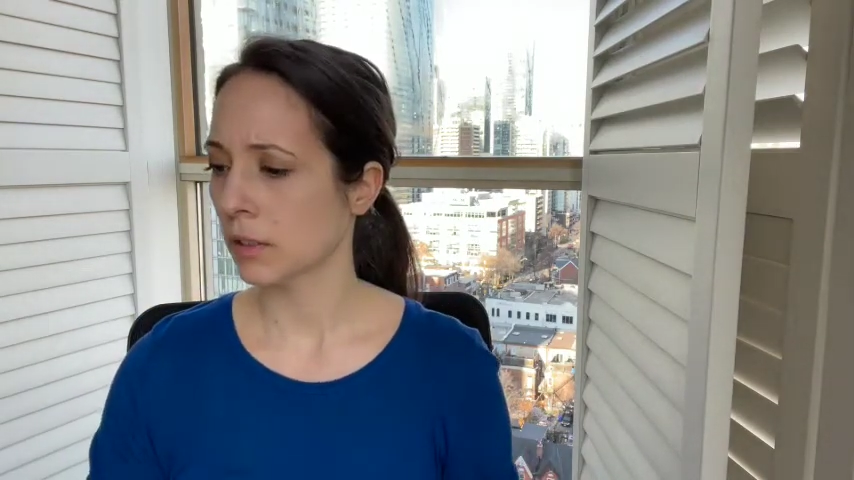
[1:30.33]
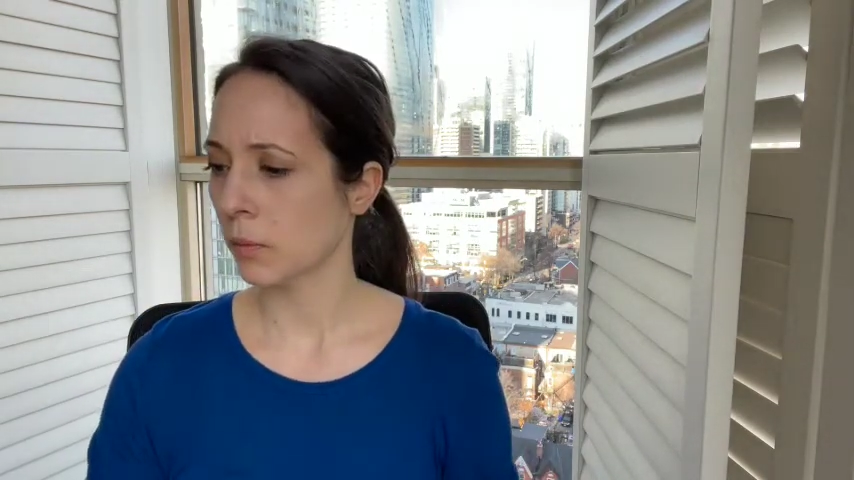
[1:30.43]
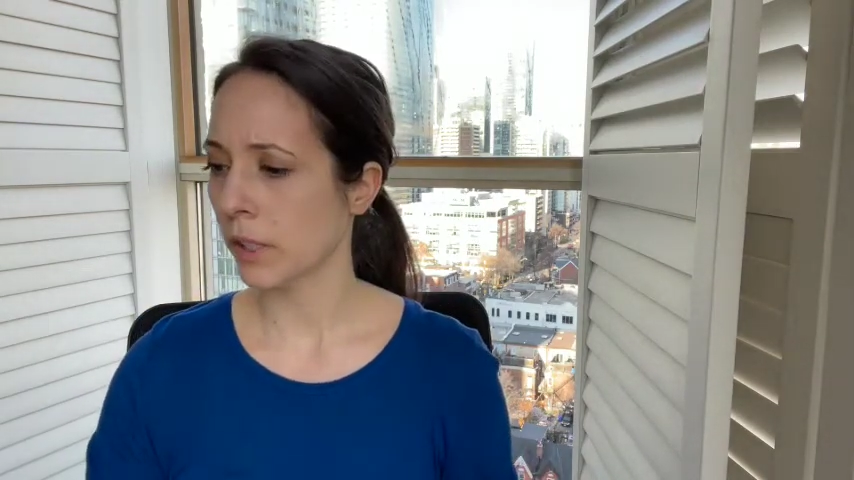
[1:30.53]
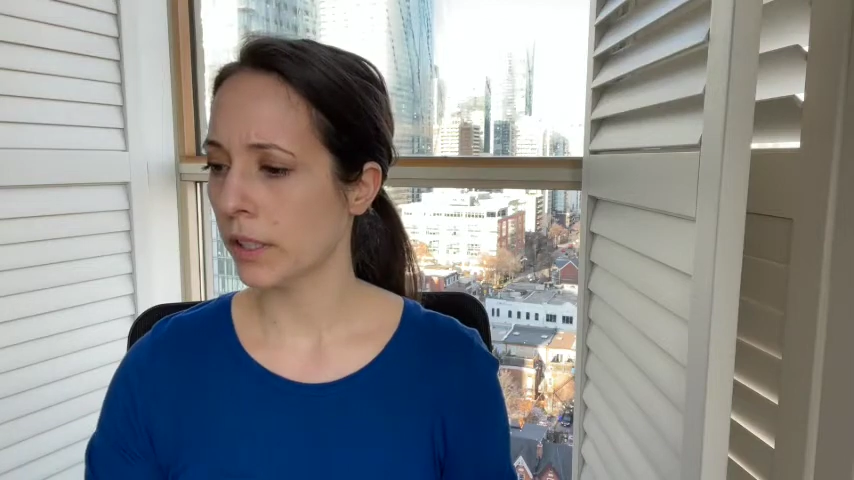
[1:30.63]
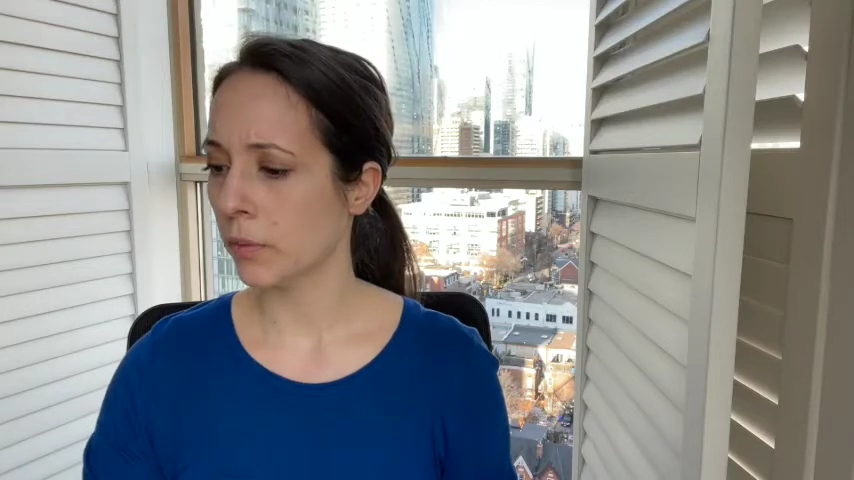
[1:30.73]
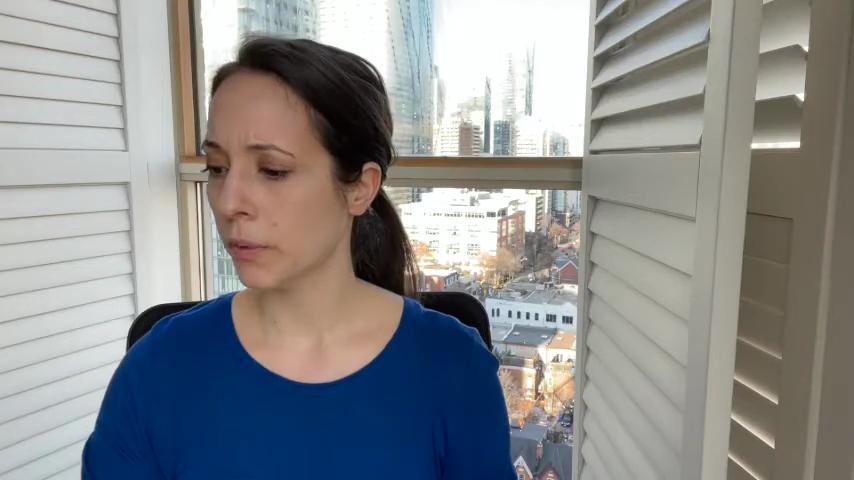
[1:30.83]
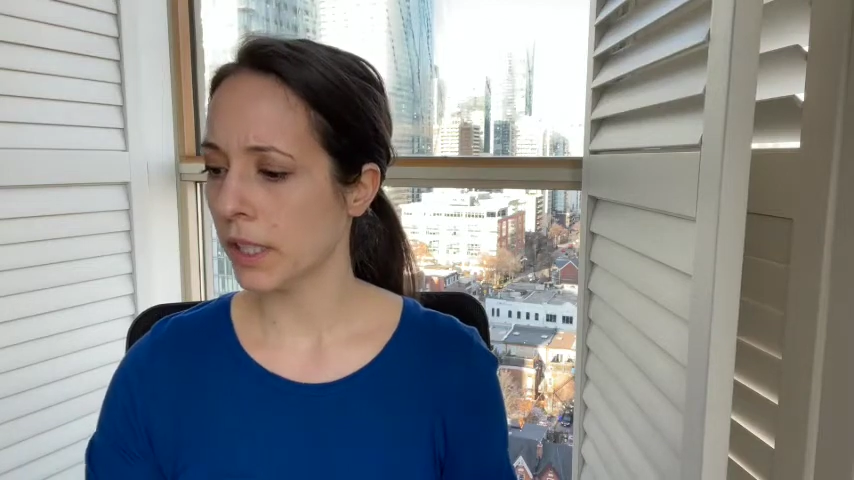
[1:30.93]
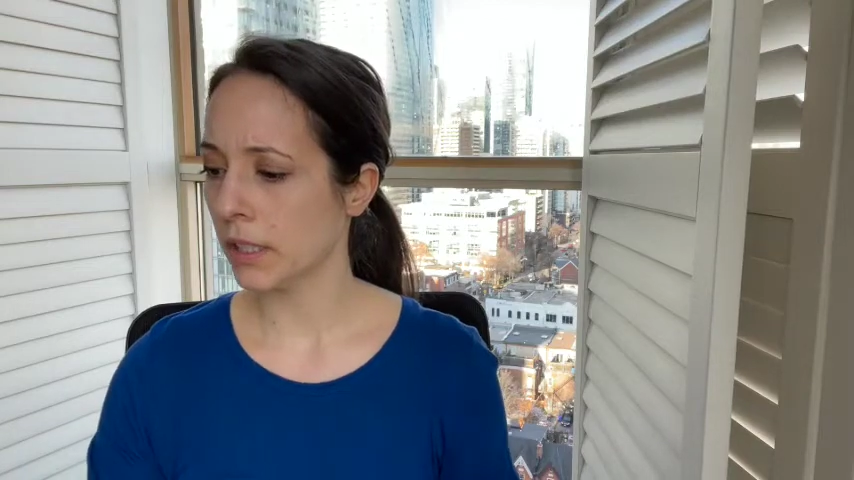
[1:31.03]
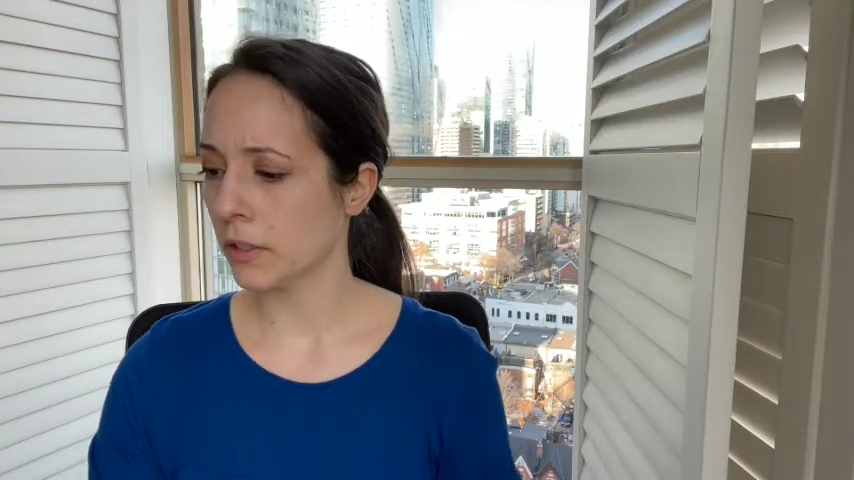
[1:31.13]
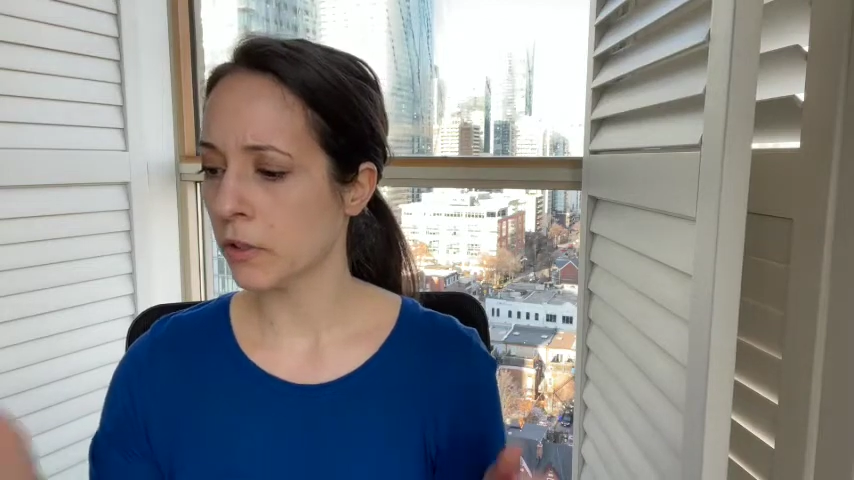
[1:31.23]
When did
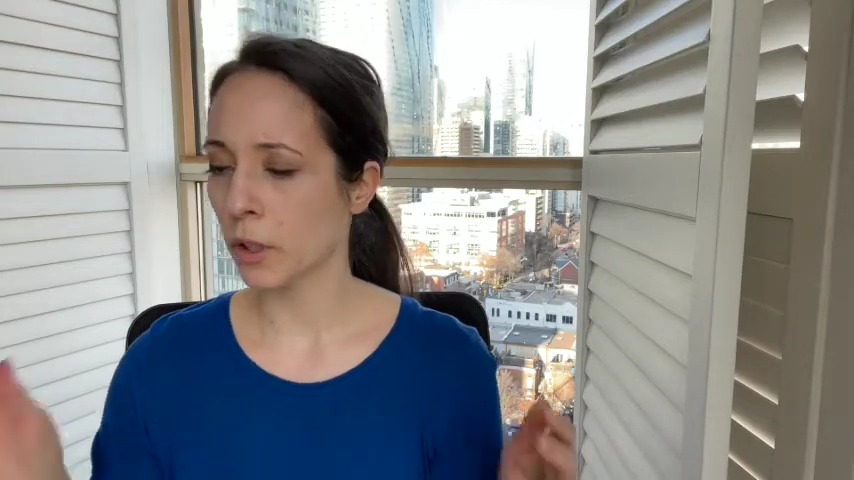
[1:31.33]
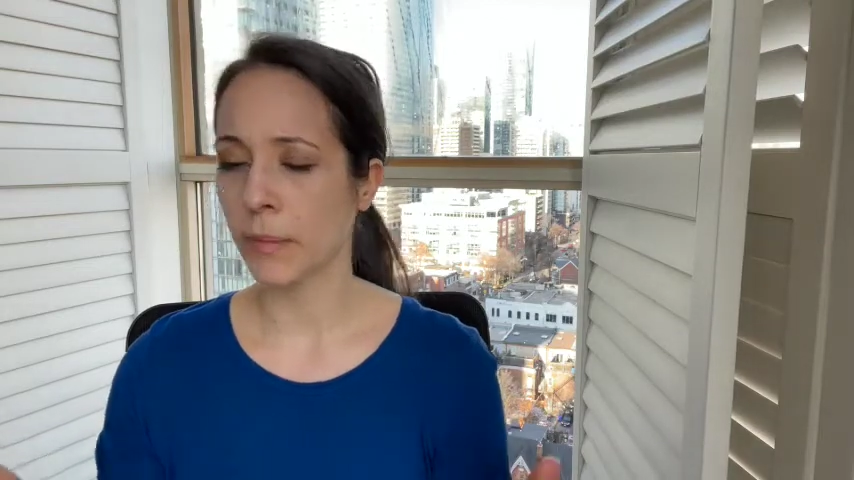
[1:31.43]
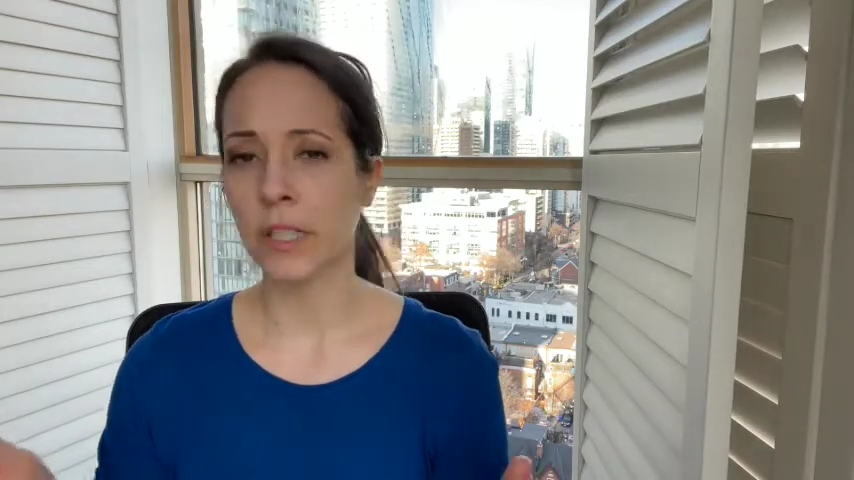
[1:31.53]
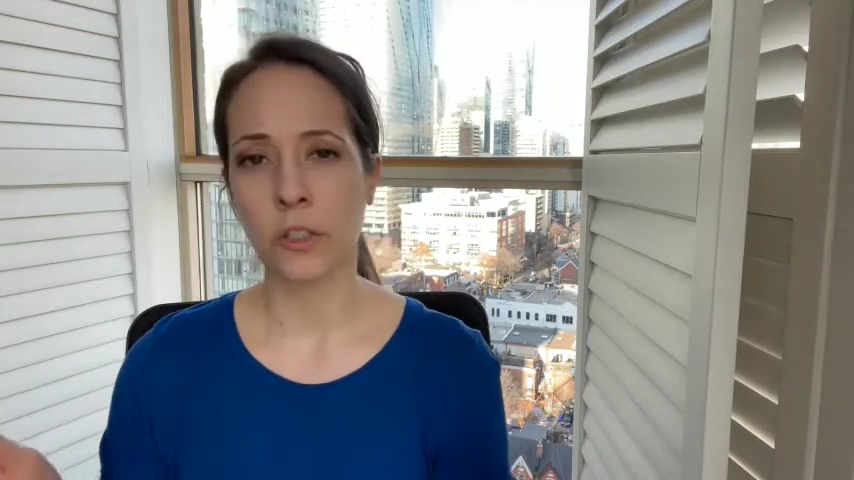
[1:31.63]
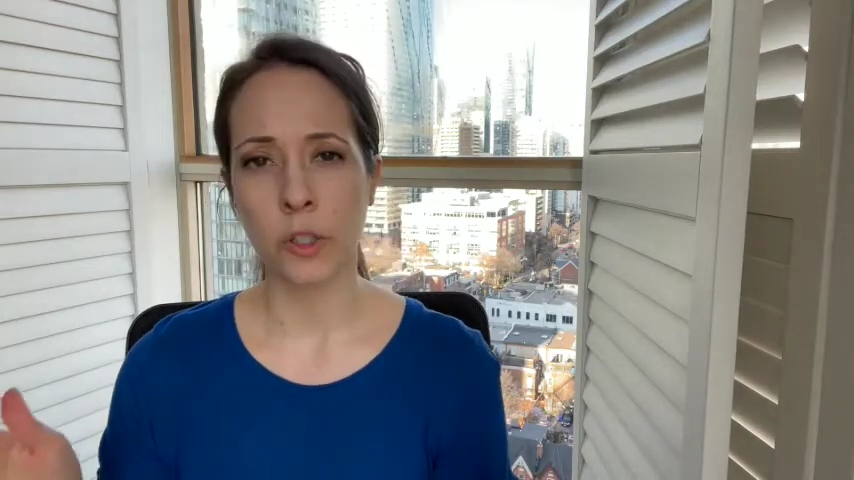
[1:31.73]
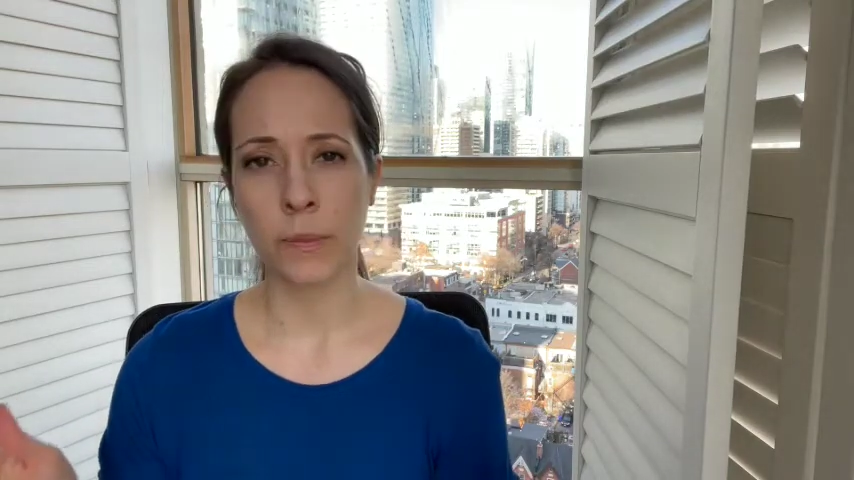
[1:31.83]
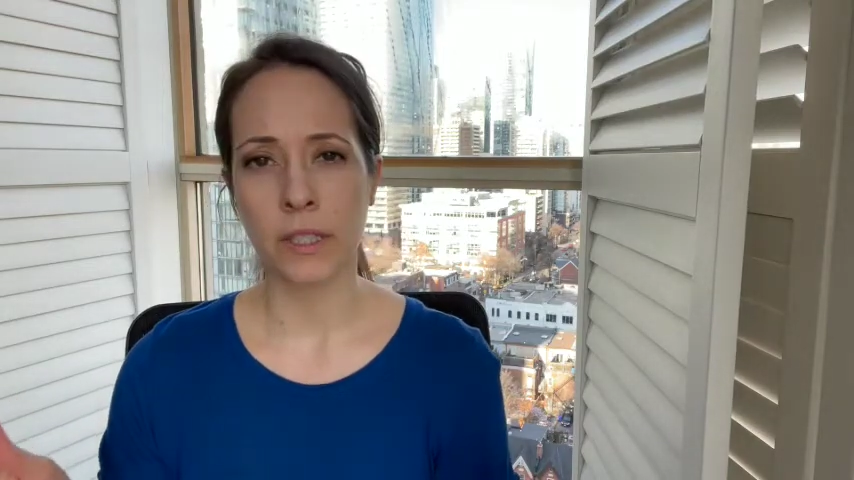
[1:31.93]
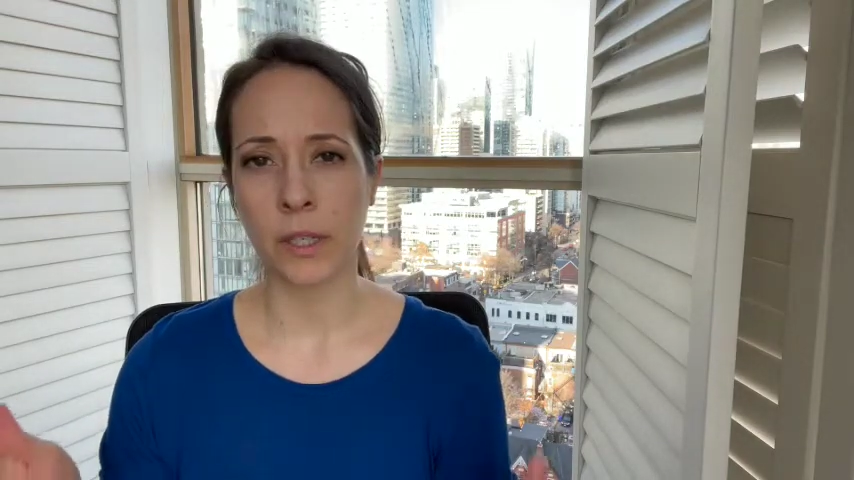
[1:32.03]
we determine as humans